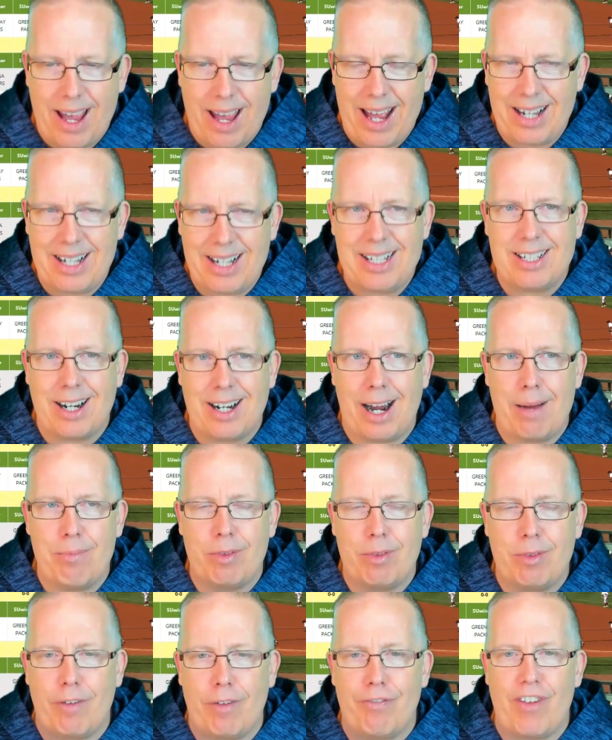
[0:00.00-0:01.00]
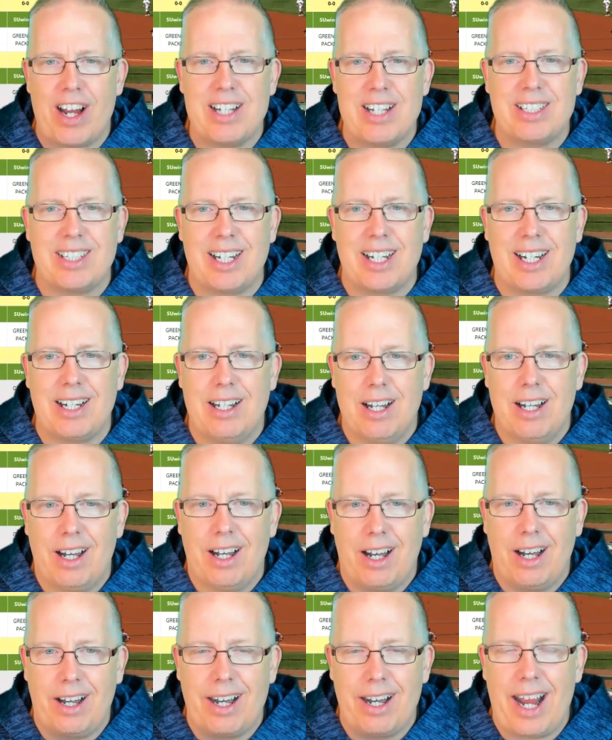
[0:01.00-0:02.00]
Anytime they're facing
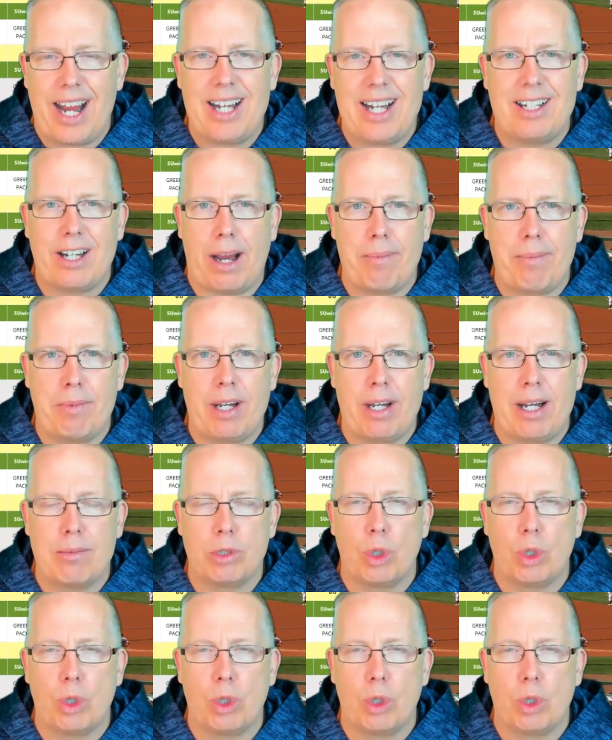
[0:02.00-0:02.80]
an A-type team,